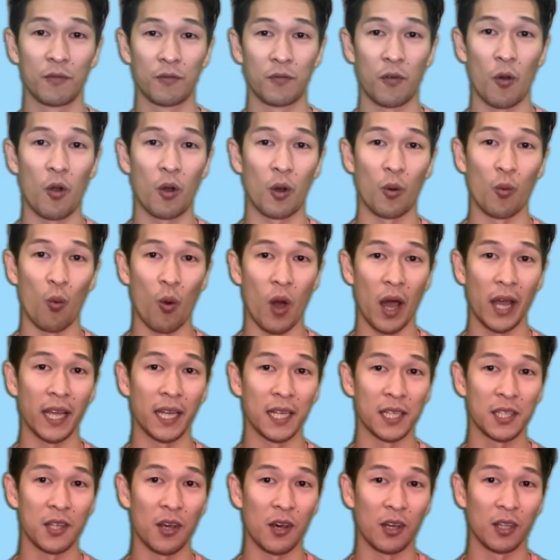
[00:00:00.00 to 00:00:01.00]
For
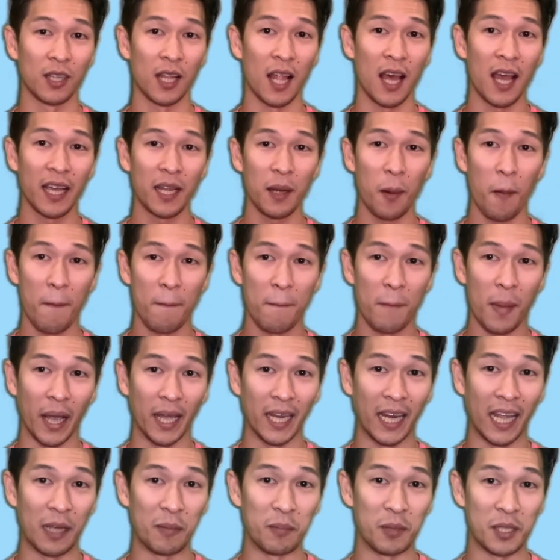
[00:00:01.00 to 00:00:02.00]
YS Online,
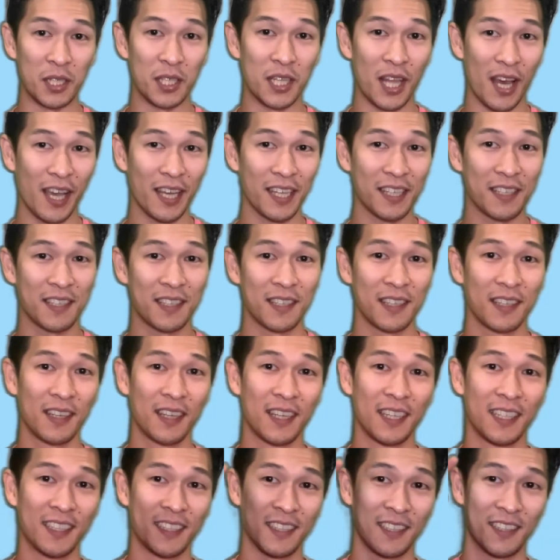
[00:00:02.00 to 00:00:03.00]
my name is Dice.
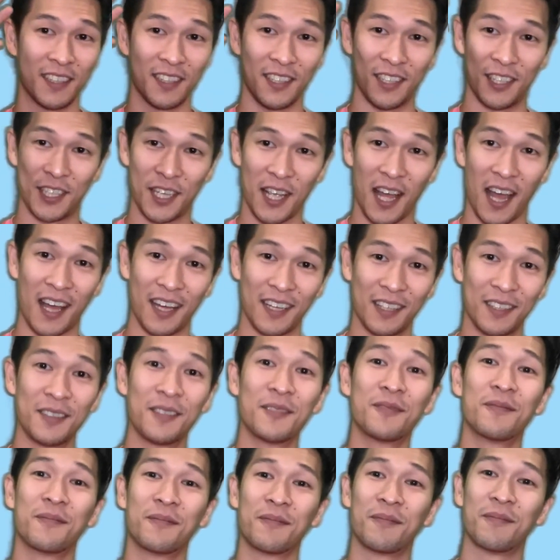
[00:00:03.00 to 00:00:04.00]
Ja,
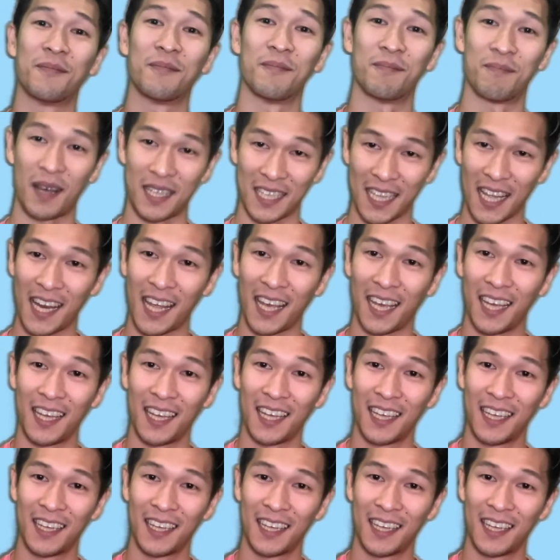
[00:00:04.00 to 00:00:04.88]
mata ne.